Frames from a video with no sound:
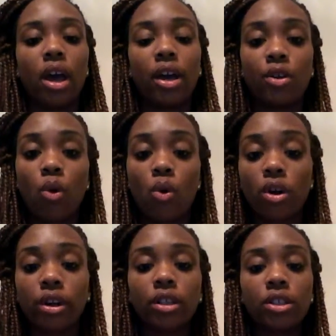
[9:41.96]
In
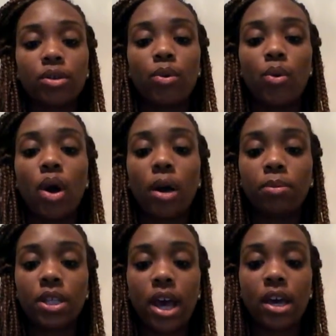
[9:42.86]
order to
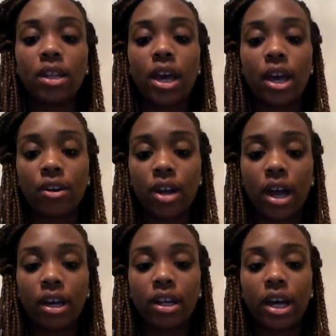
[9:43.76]
obtain the
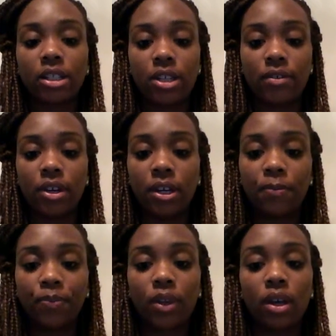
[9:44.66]
internet connectivity,
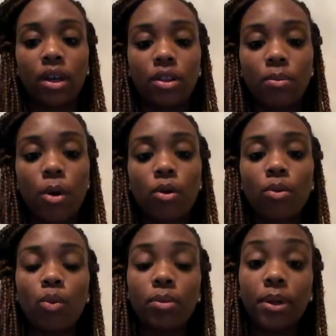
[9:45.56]
the
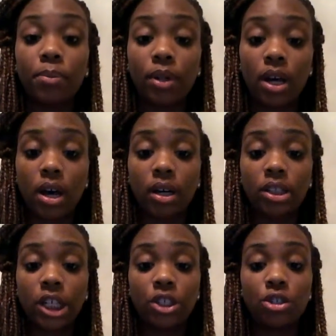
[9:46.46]
modem would be
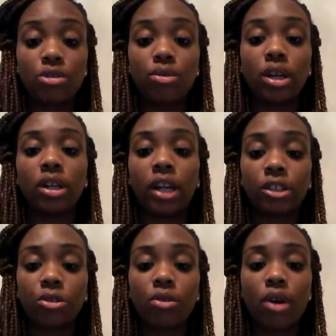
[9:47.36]
plugged into an
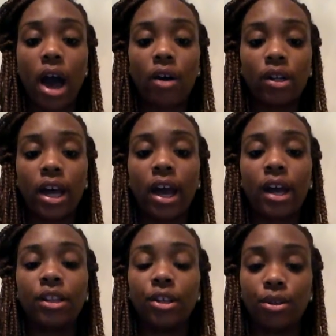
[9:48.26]
electrical outlet
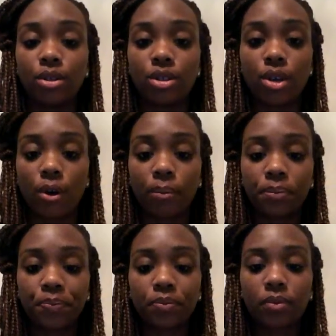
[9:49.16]
in the user's home.
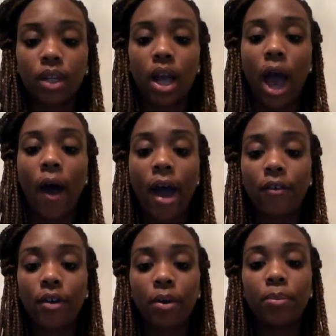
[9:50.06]

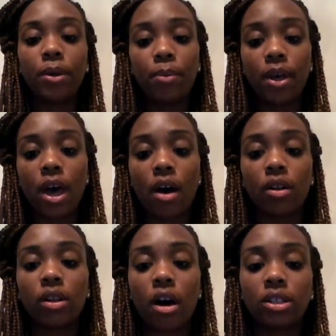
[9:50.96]
However,
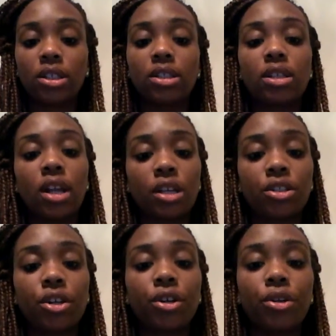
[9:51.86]
BPL lost its
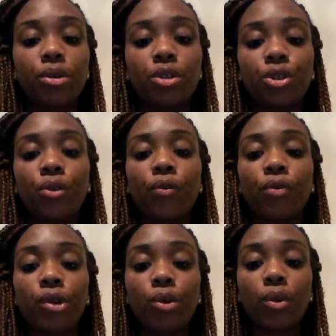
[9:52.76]
luster due to
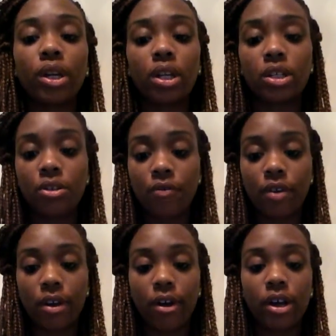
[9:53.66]
frequent
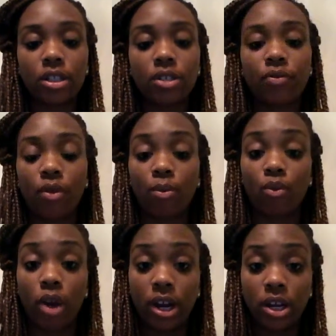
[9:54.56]
interference
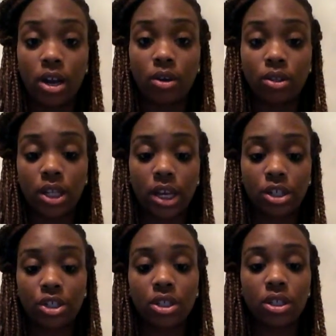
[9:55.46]
from radio
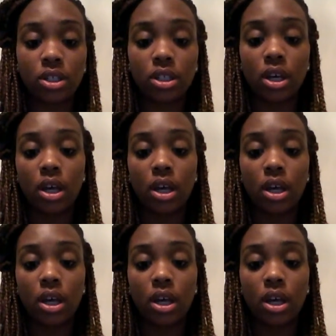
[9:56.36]
stations